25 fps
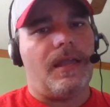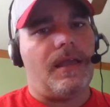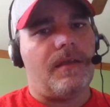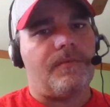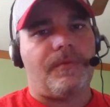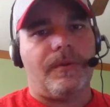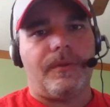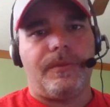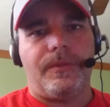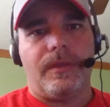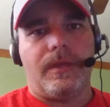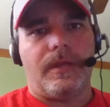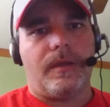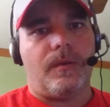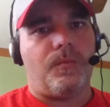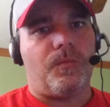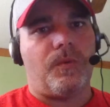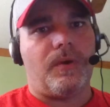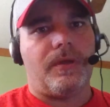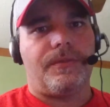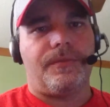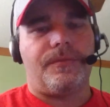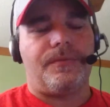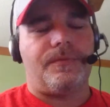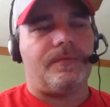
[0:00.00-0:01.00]
everything
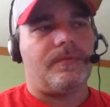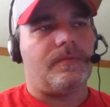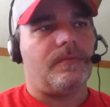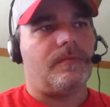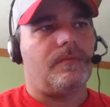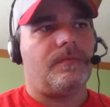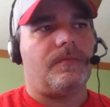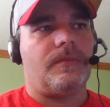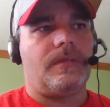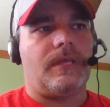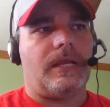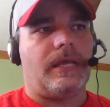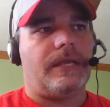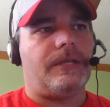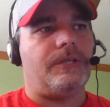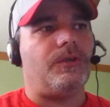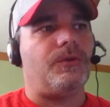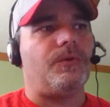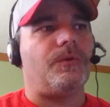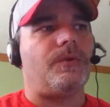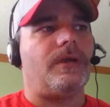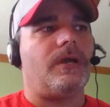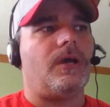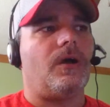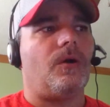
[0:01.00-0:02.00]
with that I
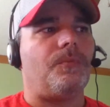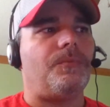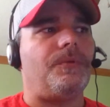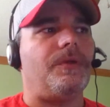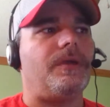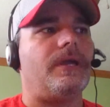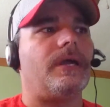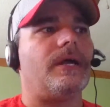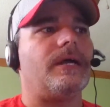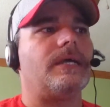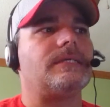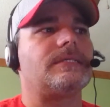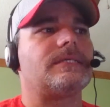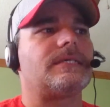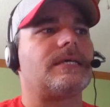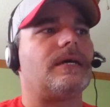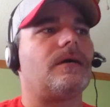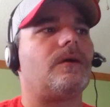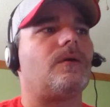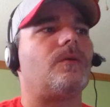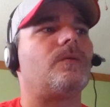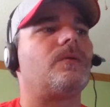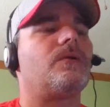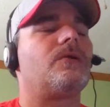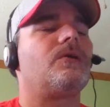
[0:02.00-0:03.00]
do to help you guys
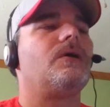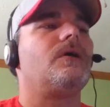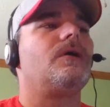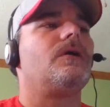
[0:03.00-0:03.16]
out.